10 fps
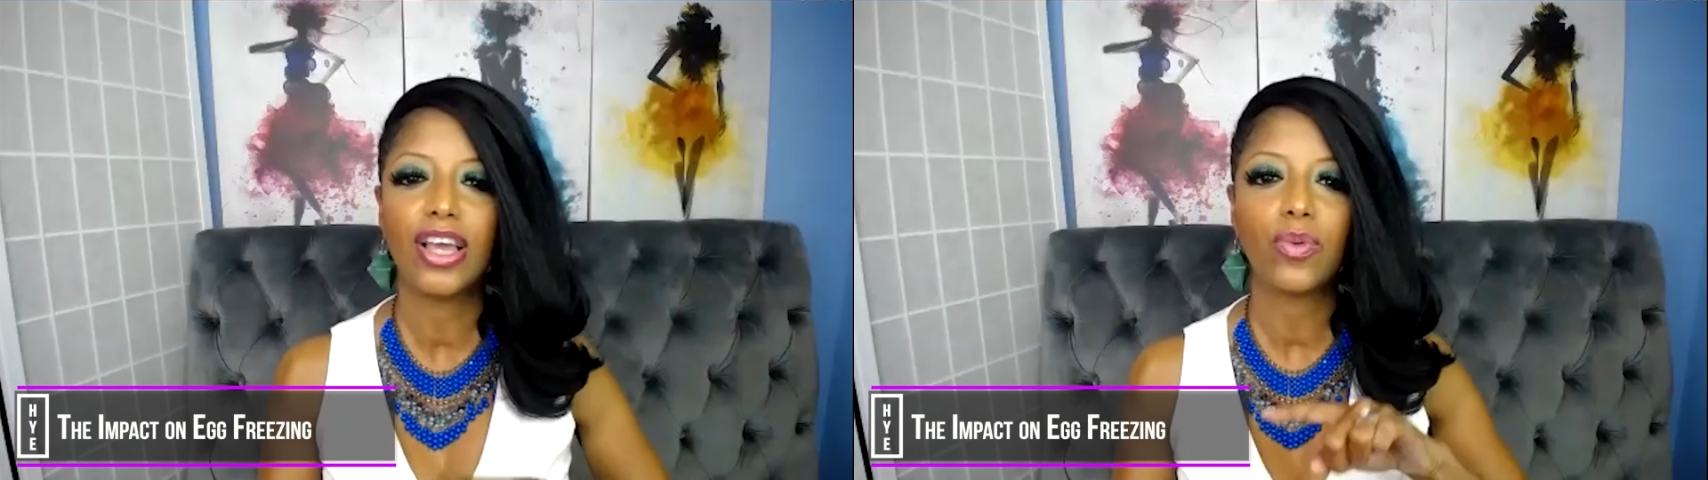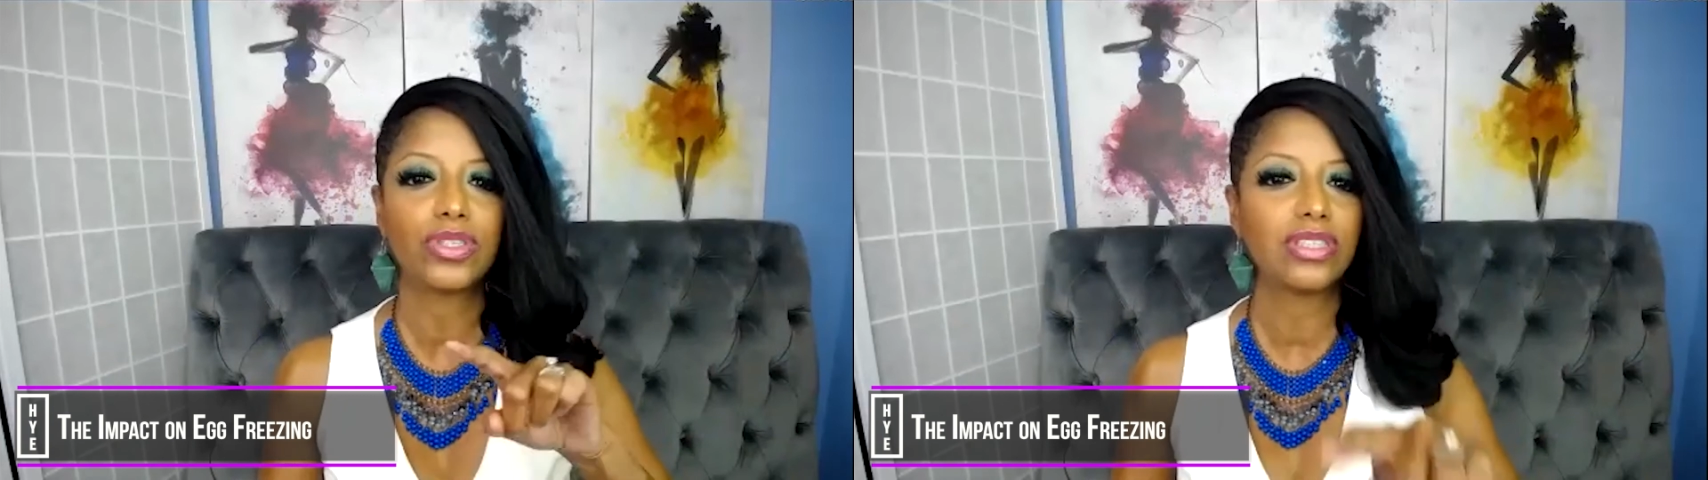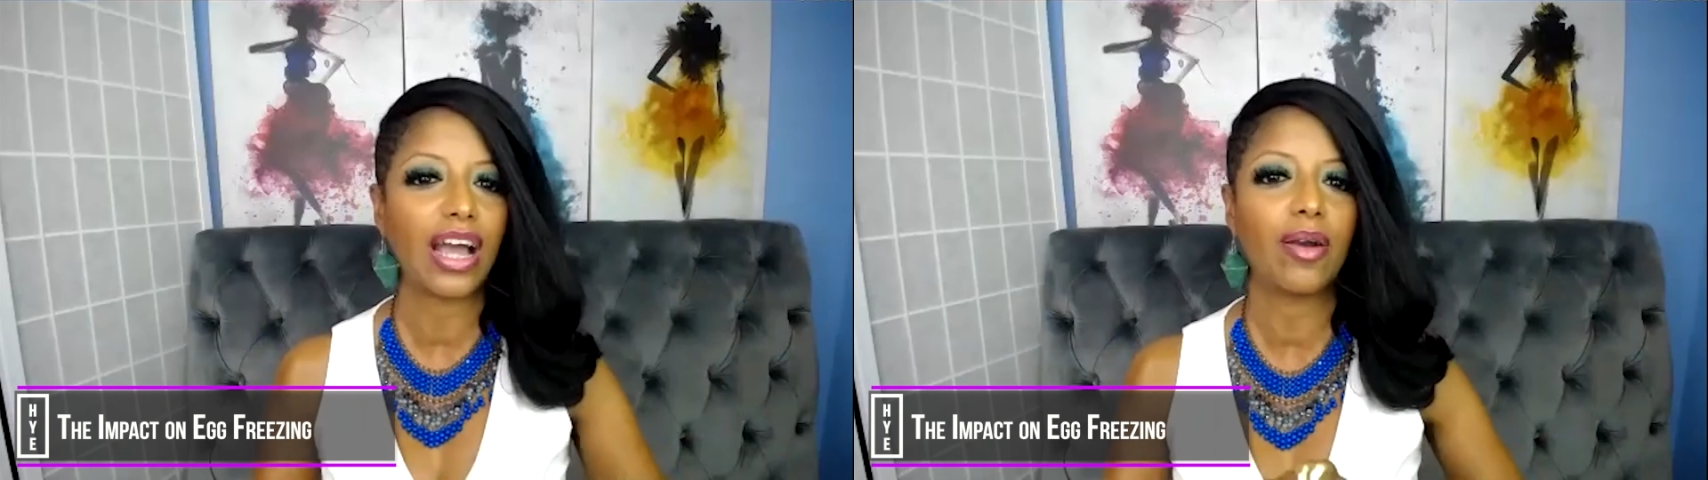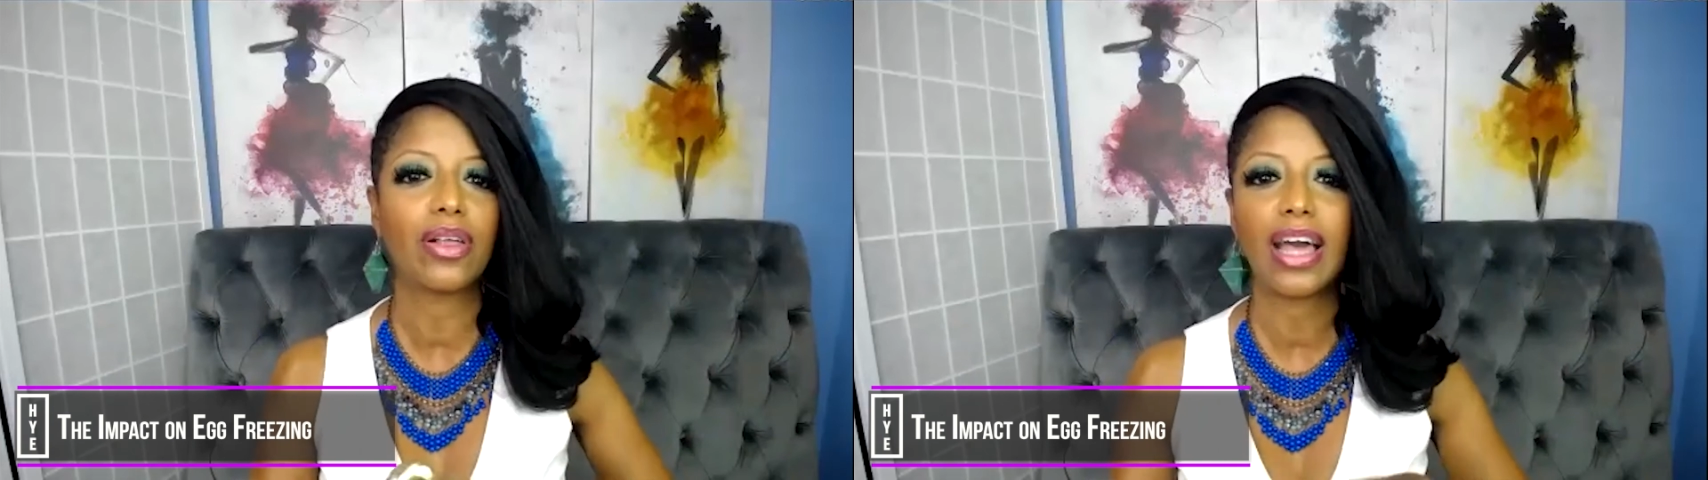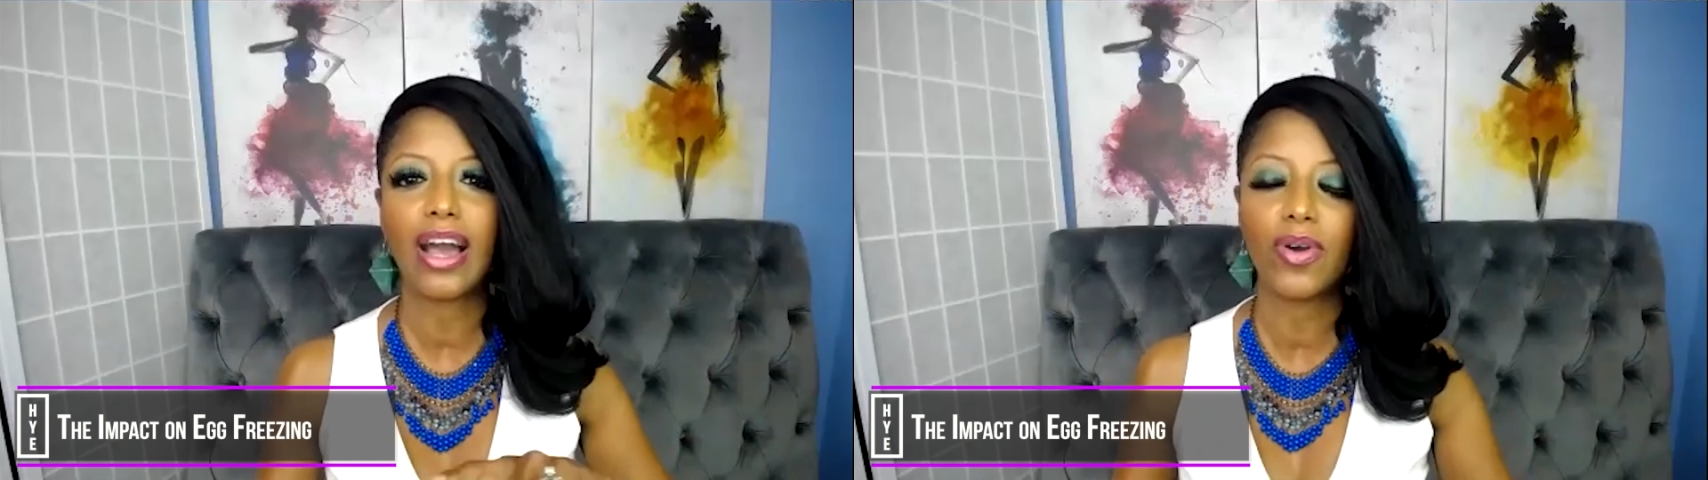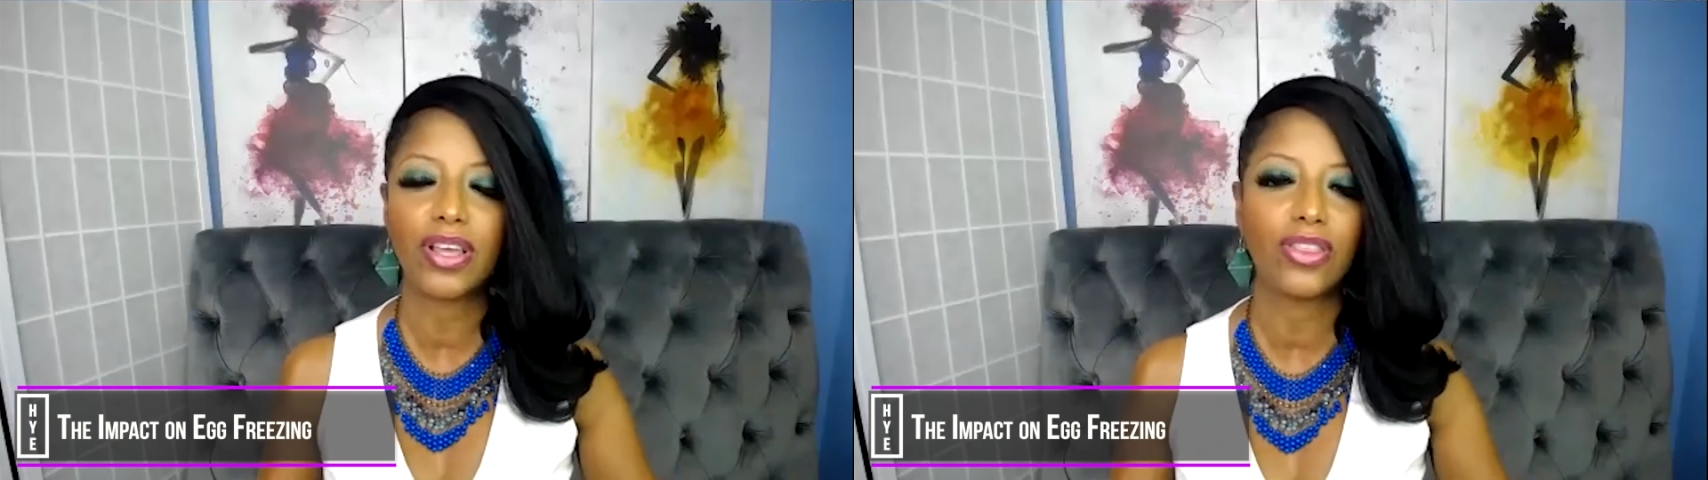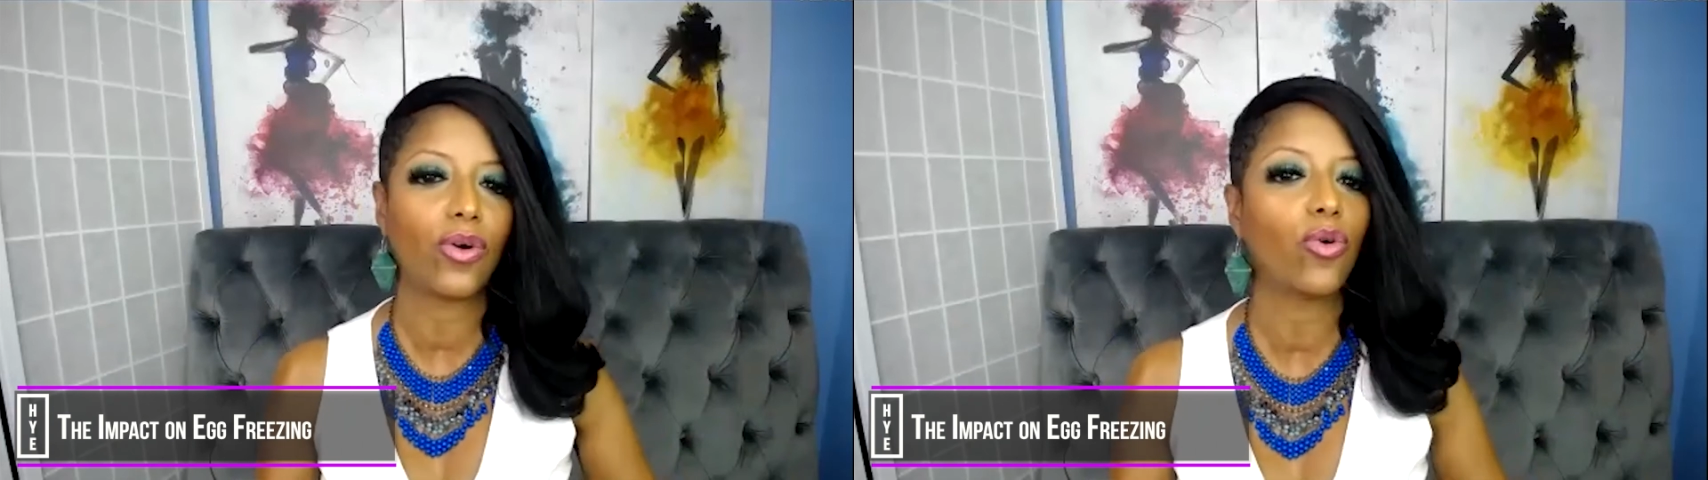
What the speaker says: it was not allowing the